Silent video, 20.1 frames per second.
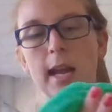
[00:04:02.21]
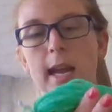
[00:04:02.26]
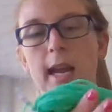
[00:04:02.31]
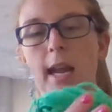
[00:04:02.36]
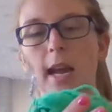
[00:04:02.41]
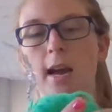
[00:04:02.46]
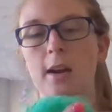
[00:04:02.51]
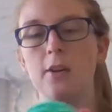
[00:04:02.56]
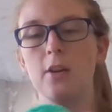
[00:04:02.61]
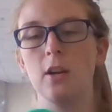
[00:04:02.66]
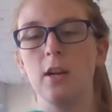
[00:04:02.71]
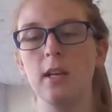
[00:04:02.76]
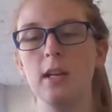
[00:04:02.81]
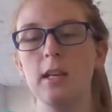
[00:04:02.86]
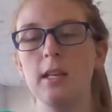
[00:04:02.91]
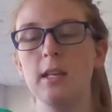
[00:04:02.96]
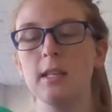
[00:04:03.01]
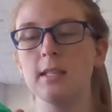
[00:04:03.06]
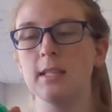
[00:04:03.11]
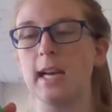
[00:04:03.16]
And you're
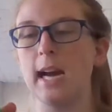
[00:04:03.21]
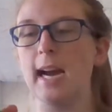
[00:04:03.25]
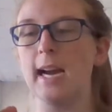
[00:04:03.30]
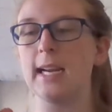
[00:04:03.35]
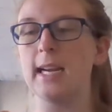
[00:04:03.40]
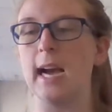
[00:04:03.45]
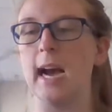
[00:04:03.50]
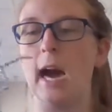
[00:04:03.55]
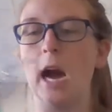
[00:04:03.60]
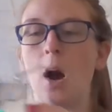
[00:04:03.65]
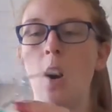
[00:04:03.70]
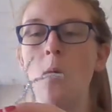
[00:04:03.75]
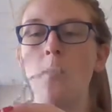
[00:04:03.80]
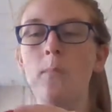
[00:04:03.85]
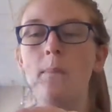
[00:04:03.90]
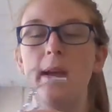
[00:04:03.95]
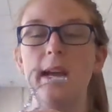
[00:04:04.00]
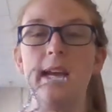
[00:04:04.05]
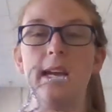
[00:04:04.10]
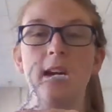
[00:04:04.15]
going to decide how
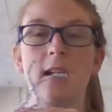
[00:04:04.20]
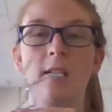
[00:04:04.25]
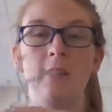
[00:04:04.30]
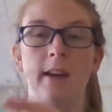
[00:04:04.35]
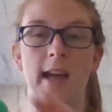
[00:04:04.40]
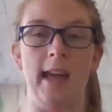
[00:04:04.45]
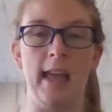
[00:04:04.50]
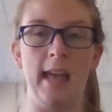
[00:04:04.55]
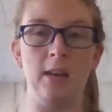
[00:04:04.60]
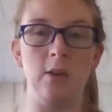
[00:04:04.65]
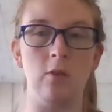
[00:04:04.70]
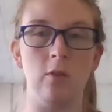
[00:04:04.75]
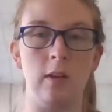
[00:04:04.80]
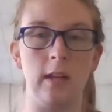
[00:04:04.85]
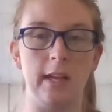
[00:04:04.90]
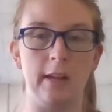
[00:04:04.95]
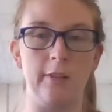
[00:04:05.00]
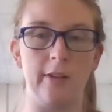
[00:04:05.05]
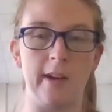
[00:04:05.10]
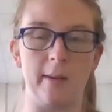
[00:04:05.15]
big of a head you'd
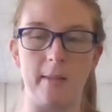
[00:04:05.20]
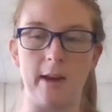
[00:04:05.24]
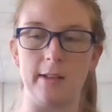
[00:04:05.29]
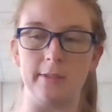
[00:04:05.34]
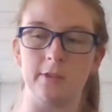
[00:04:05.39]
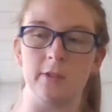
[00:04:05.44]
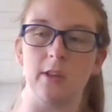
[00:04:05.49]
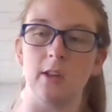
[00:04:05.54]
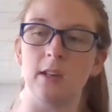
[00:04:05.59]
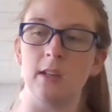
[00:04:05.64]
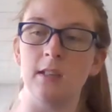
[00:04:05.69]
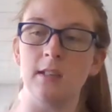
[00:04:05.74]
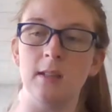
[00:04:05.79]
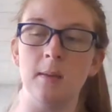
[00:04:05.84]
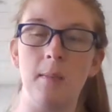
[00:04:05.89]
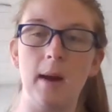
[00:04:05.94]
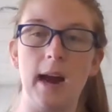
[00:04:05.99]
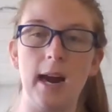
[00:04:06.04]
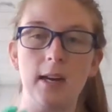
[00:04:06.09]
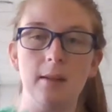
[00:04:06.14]
like for your monster, because the
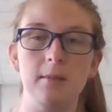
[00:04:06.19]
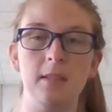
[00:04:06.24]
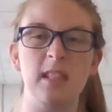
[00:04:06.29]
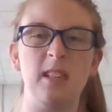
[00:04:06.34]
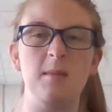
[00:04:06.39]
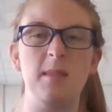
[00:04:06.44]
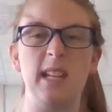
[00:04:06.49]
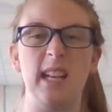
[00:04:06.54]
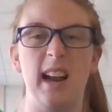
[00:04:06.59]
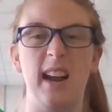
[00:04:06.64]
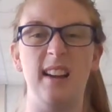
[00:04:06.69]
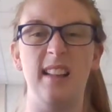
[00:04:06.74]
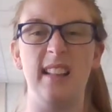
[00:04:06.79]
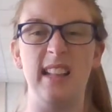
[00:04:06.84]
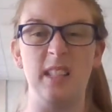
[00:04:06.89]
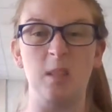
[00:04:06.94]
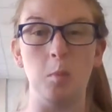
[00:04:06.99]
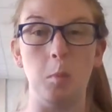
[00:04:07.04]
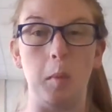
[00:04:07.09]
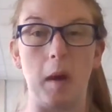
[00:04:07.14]
bottom is going to be kind of
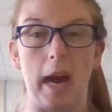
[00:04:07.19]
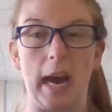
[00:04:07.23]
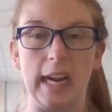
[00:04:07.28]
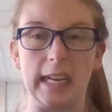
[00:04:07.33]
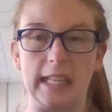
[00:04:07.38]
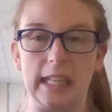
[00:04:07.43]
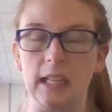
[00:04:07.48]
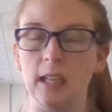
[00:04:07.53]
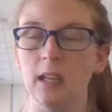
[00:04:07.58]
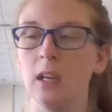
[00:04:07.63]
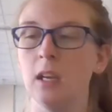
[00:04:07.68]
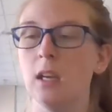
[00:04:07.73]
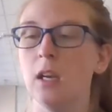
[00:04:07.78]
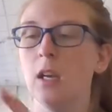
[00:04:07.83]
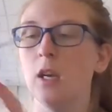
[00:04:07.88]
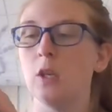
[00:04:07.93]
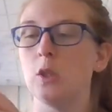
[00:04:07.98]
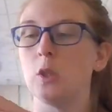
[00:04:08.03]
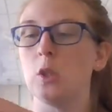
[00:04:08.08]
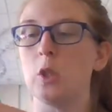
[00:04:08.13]
this body.
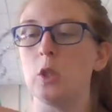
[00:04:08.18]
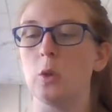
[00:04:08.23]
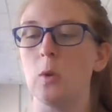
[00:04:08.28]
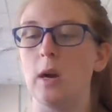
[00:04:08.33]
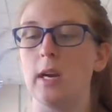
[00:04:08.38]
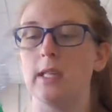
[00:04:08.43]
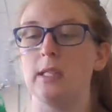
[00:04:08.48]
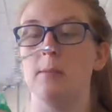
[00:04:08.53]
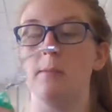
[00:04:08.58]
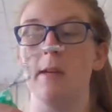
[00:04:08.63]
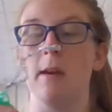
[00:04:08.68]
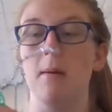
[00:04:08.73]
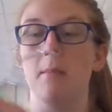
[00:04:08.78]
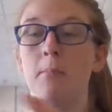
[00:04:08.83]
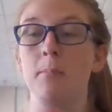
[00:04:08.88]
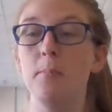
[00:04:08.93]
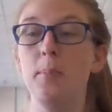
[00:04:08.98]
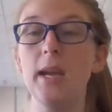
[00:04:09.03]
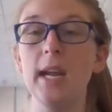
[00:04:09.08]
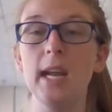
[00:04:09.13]
So do you want it to be a
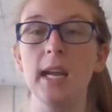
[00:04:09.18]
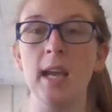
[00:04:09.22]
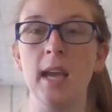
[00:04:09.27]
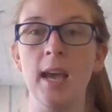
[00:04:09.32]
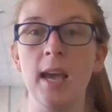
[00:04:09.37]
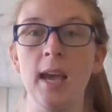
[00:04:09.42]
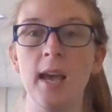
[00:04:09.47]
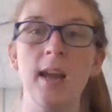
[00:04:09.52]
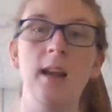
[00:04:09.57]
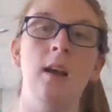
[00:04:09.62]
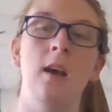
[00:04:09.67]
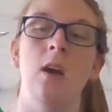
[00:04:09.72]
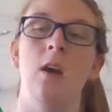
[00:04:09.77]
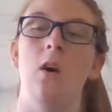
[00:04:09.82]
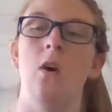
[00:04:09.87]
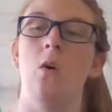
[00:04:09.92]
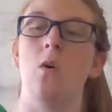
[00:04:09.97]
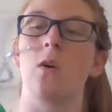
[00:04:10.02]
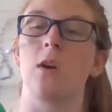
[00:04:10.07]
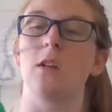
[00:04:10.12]
big head
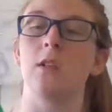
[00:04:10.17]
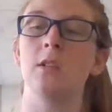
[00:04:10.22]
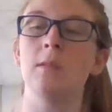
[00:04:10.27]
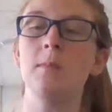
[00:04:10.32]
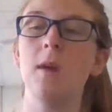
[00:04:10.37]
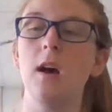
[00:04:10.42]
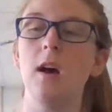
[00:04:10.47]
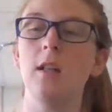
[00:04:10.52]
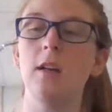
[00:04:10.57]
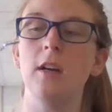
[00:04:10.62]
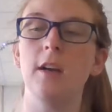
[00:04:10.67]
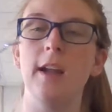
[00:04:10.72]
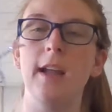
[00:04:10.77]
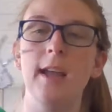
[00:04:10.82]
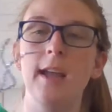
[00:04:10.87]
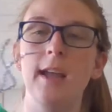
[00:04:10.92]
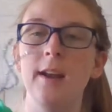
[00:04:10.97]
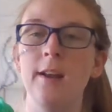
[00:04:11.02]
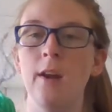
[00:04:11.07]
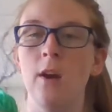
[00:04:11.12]
or a smaller
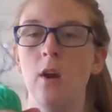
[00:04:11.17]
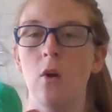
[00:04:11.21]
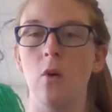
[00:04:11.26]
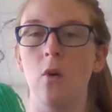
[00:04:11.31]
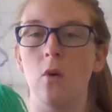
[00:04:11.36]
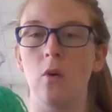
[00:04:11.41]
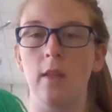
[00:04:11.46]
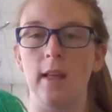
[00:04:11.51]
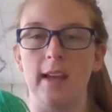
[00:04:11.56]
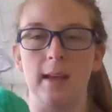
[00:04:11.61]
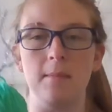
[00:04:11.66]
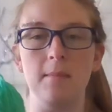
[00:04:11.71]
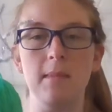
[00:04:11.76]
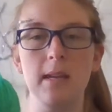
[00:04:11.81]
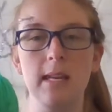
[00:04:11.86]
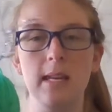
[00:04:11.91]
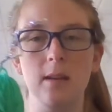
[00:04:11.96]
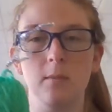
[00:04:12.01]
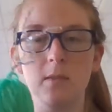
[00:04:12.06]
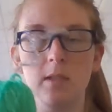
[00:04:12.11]
head or like a
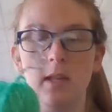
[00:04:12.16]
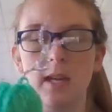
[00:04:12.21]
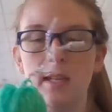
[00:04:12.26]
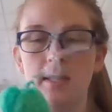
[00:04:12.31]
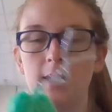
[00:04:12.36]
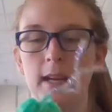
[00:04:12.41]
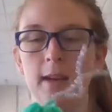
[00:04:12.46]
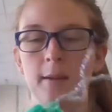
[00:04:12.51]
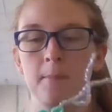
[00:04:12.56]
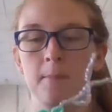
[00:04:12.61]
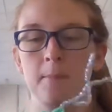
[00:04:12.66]
medium-sized head?